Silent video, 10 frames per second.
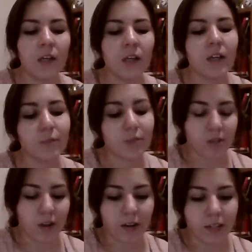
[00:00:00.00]
"I'm
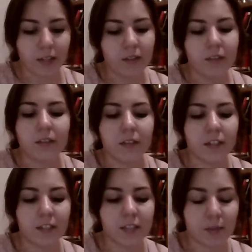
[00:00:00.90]
sorry,"
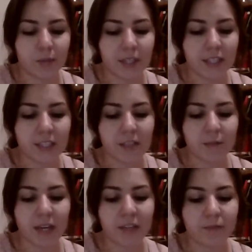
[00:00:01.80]
Kira said politely to the
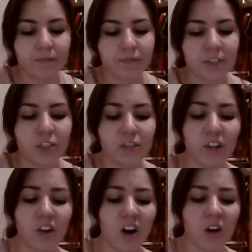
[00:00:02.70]
man. She
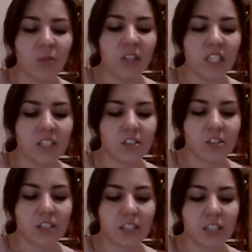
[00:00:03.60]
felt awkward and
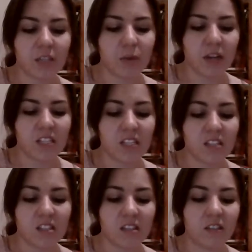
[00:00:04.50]
uncertain in his
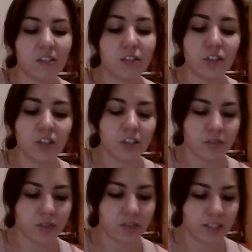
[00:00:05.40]
presence. "Your shirt is
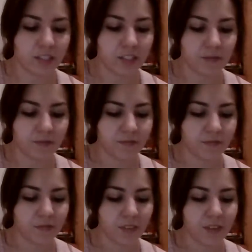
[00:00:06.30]
ruined."
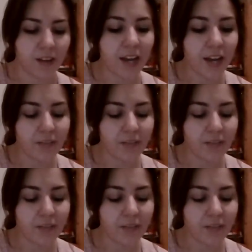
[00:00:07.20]
"I have